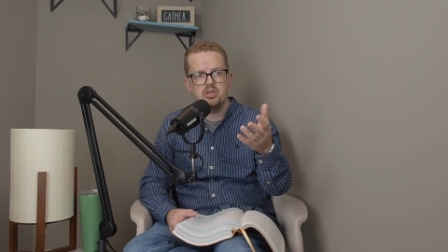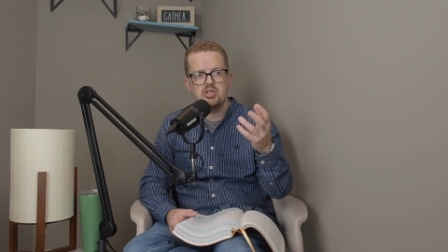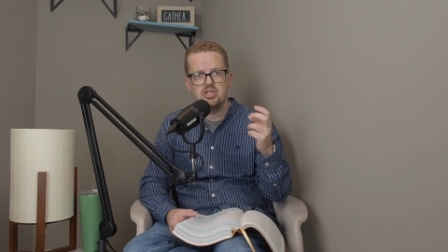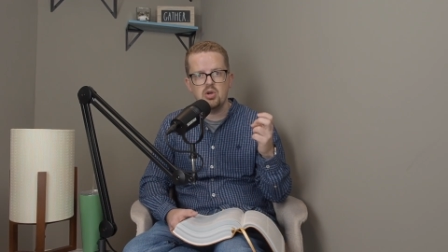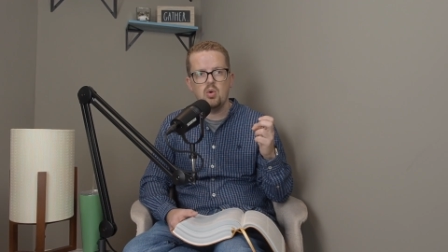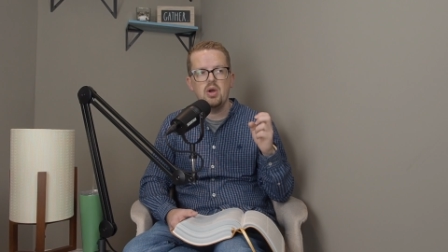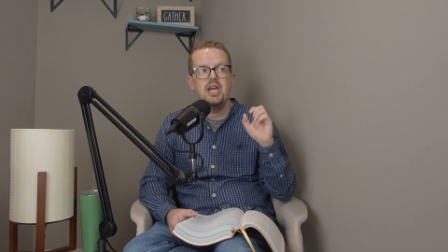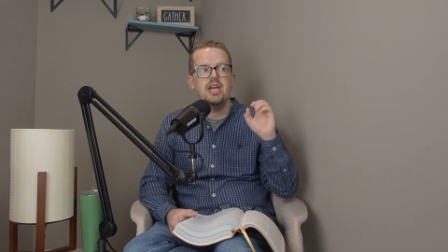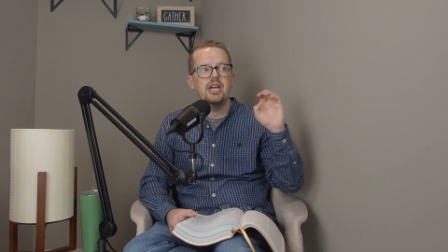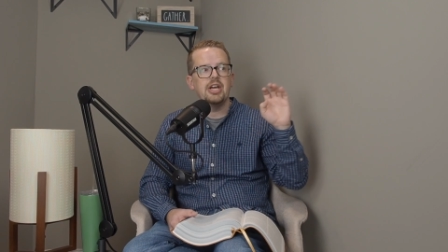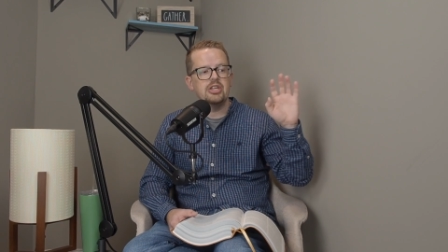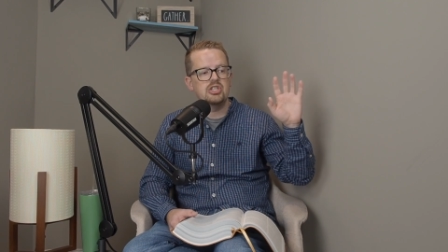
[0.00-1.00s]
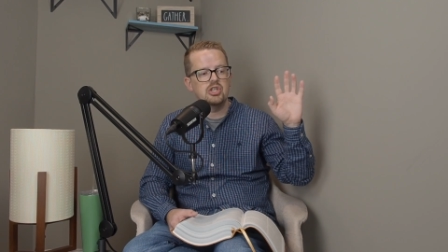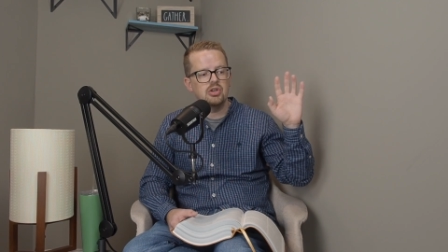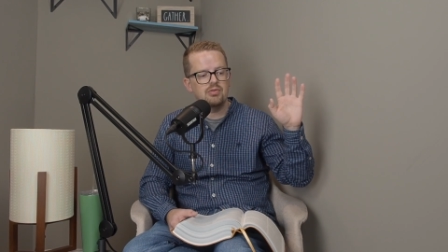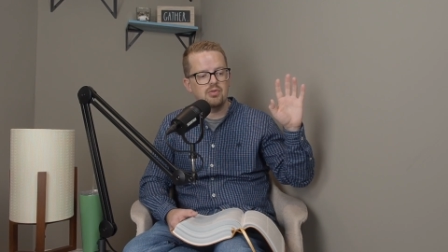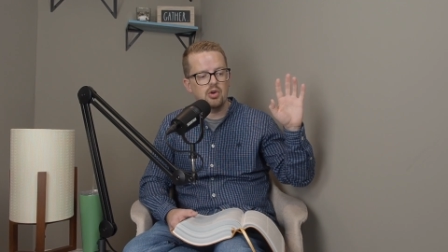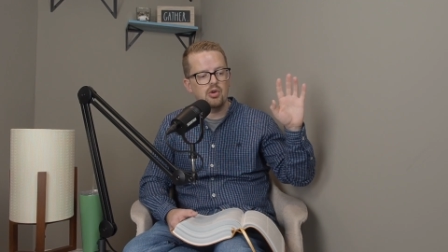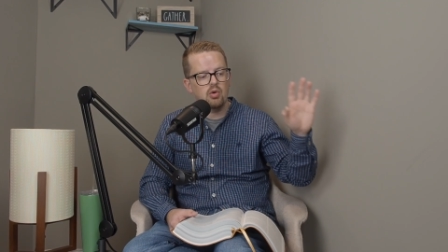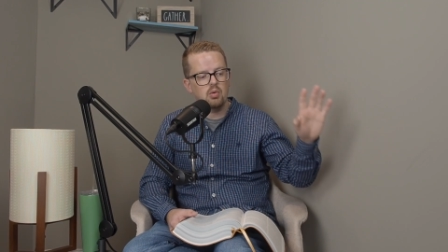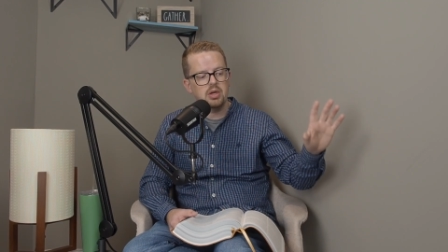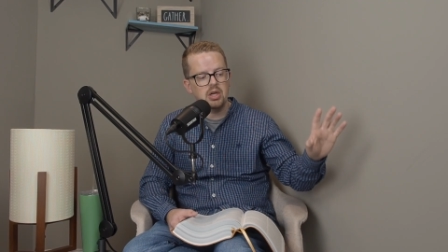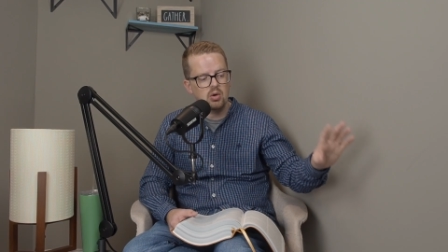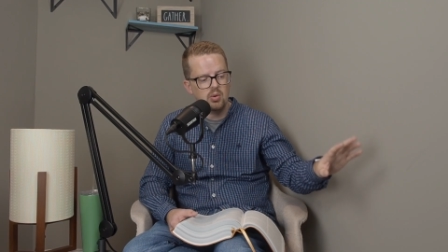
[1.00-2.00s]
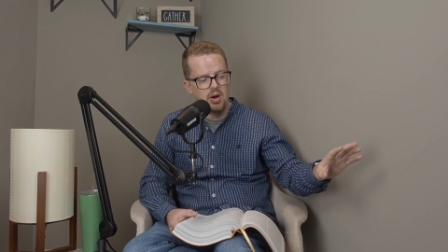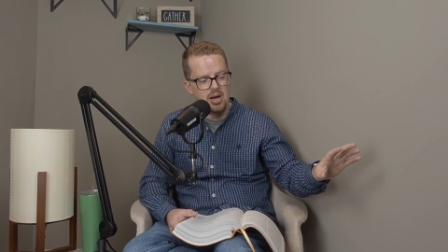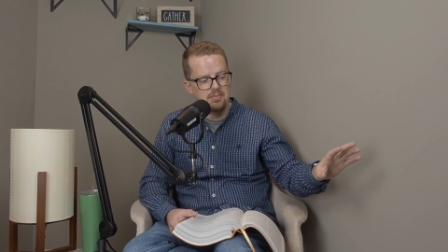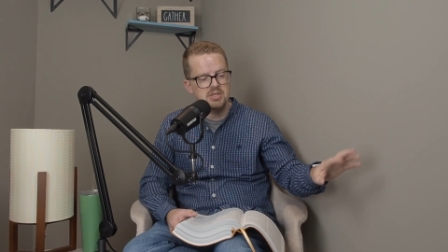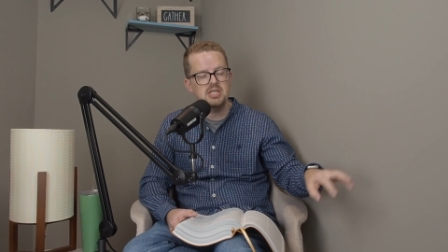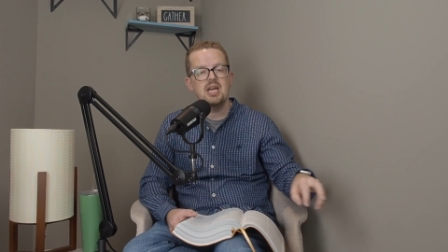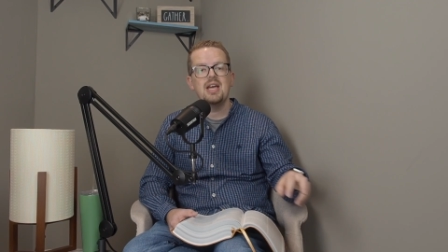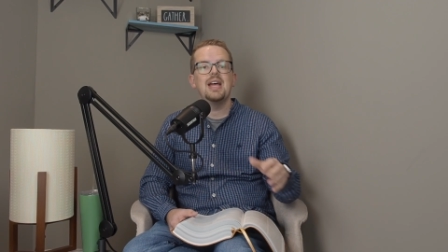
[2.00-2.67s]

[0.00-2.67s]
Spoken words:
So it's good for growing crops,